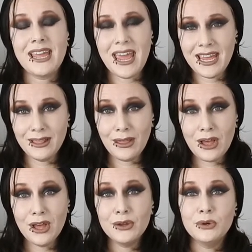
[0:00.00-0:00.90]

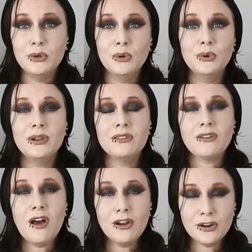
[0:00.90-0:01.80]
Kayla, who
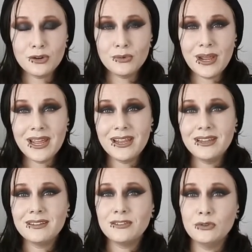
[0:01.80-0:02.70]
is on her
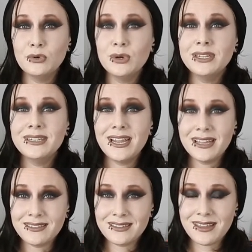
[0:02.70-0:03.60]
way to
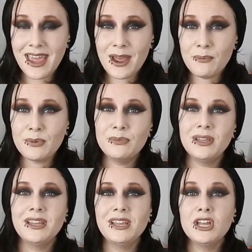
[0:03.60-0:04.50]
dance camp
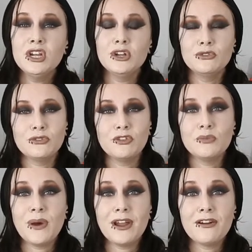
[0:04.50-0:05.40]
being
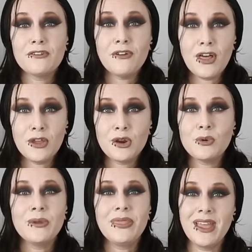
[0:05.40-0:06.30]
driven by her
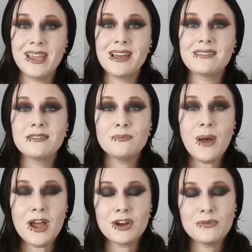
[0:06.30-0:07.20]
father when they
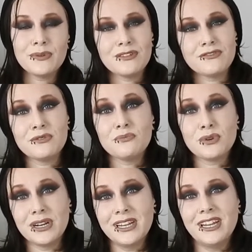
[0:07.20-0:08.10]
spot her best friend
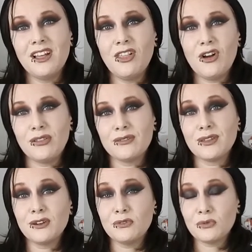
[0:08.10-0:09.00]
Brittany along the
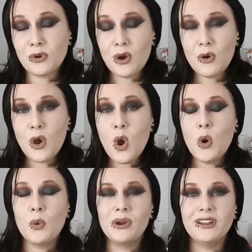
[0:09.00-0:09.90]
side of the road
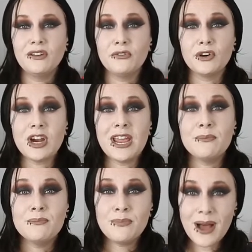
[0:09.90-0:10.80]
waiting for
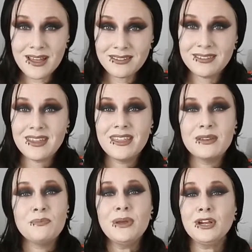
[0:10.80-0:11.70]
a bus.
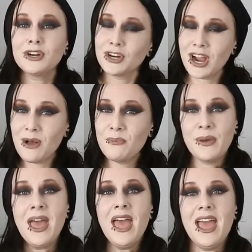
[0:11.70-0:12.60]
They pick her up,
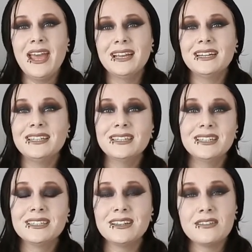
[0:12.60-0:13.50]

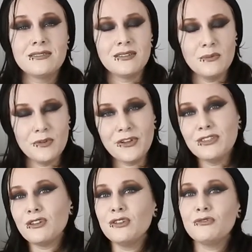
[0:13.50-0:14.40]
and some
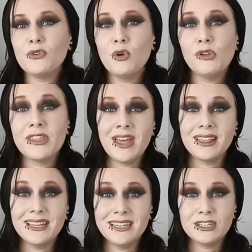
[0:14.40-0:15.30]
events unfold
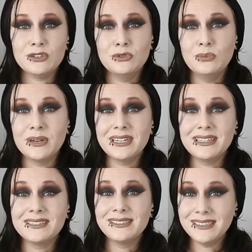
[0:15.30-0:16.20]
that lead to
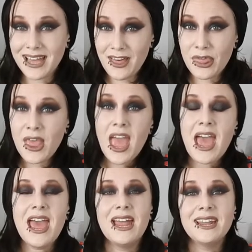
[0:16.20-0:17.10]
Brittany's
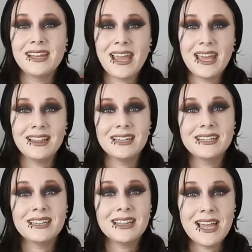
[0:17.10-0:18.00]
death, and
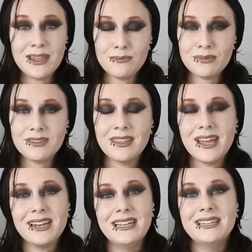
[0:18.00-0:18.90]
Kayla claims
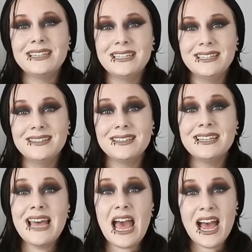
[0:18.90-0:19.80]
that it is
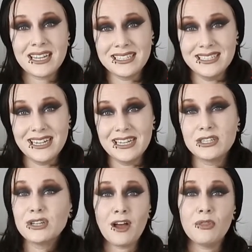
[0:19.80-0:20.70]
an
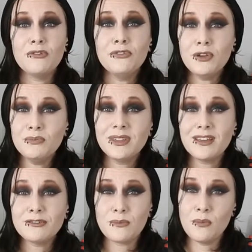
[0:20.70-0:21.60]
accident. Now, the film
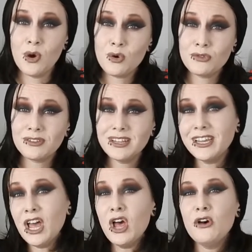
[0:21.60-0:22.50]
does
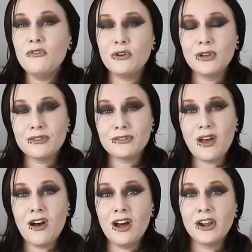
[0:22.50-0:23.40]
mostly focus
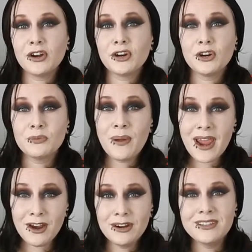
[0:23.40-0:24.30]
on her
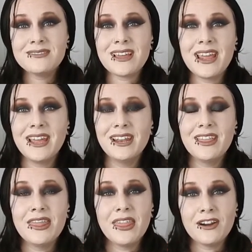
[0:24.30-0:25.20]
parents and
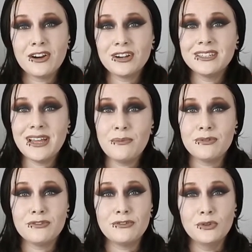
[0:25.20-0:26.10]
their
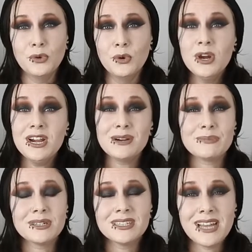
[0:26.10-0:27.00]
attempts to
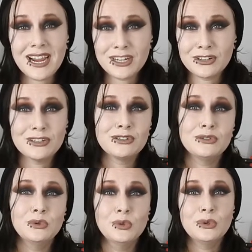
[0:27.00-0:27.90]
protect her,
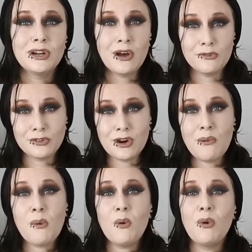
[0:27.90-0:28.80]
to cover
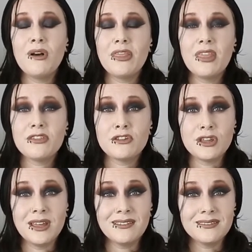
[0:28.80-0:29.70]
up what
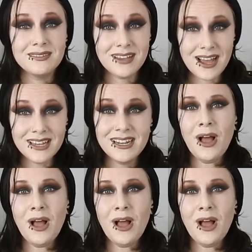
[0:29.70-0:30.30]
she has done.